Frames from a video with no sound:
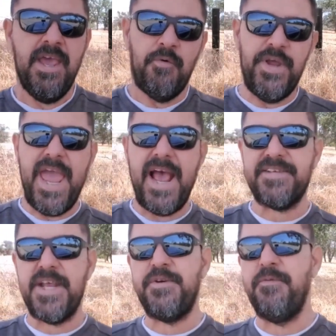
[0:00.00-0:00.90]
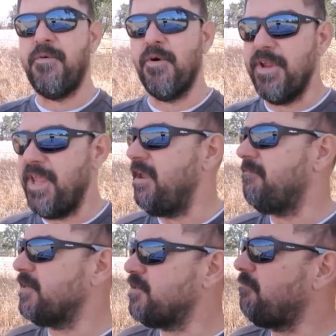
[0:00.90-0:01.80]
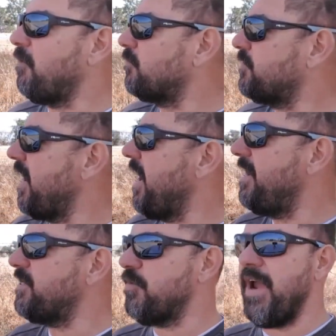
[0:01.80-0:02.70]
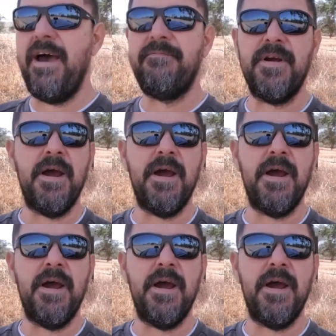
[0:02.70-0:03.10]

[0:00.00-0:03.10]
We ask that you forgive us of our sins we have